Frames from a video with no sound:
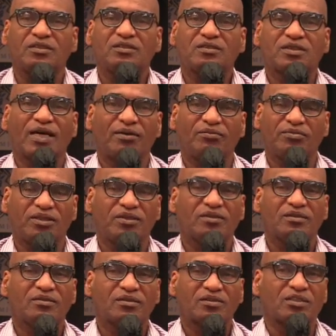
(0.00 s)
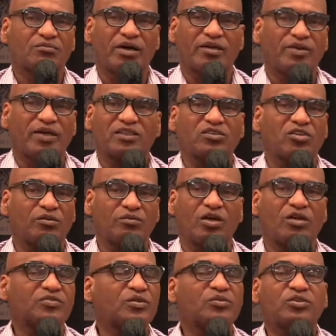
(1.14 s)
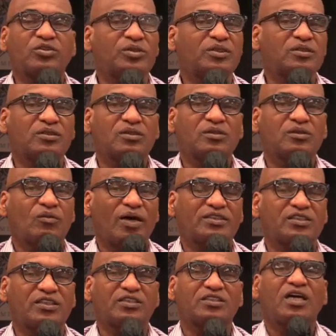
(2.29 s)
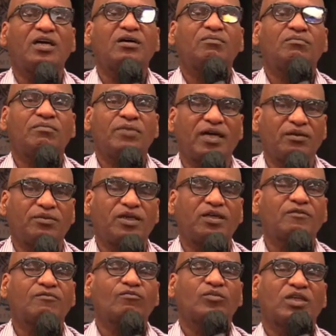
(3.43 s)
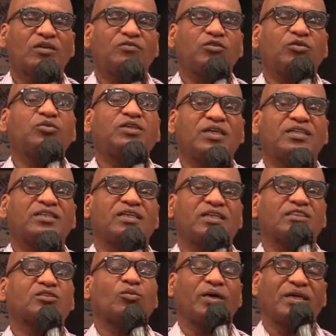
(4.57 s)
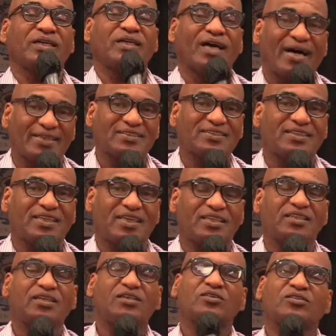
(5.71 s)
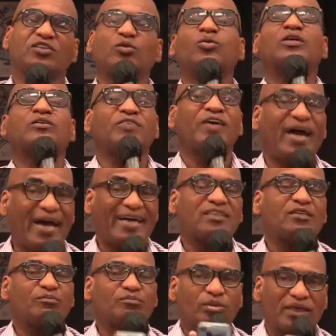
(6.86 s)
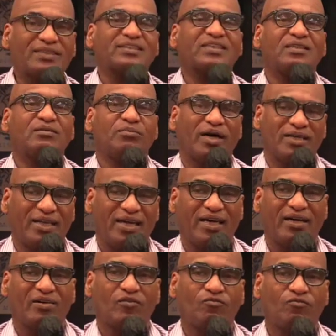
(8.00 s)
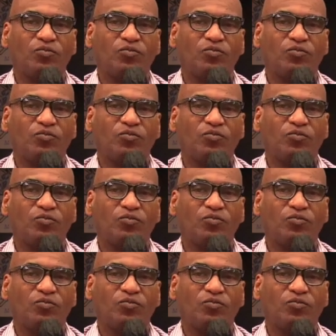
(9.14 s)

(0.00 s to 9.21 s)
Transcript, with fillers: Stop me. Because somebody's about to turn me off, don't do it. Watch this. Maybe if you did things the way God said, you would have had the blessing by now.